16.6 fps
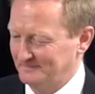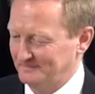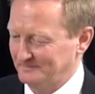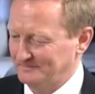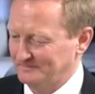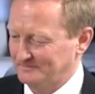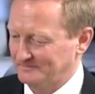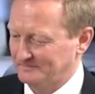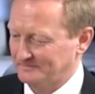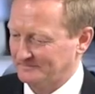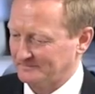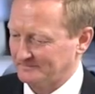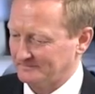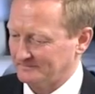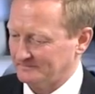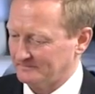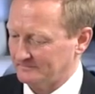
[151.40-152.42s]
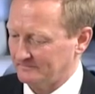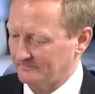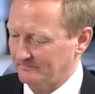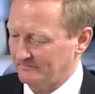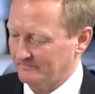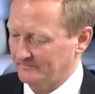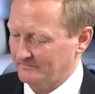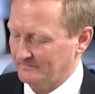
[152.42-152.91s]

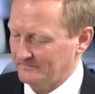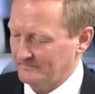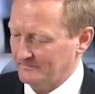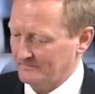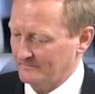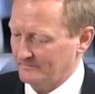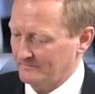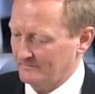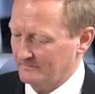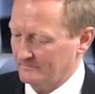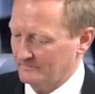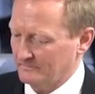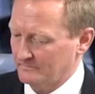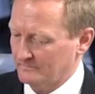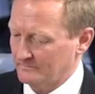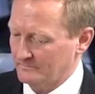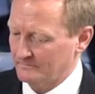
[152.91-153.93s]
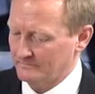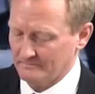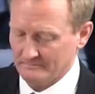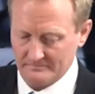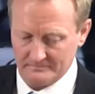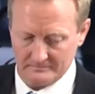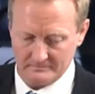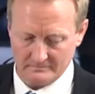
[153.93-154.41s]

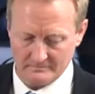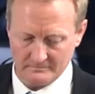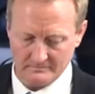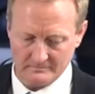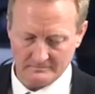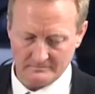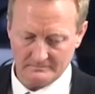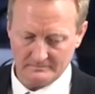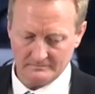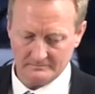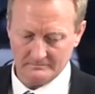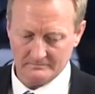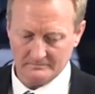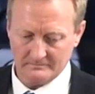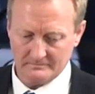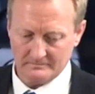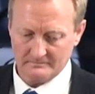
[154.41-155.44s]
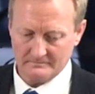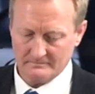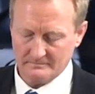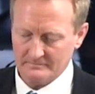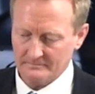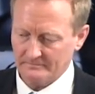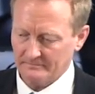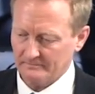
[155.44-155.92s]

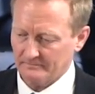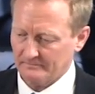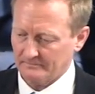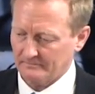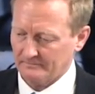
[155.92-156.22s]
The person shown says nothing.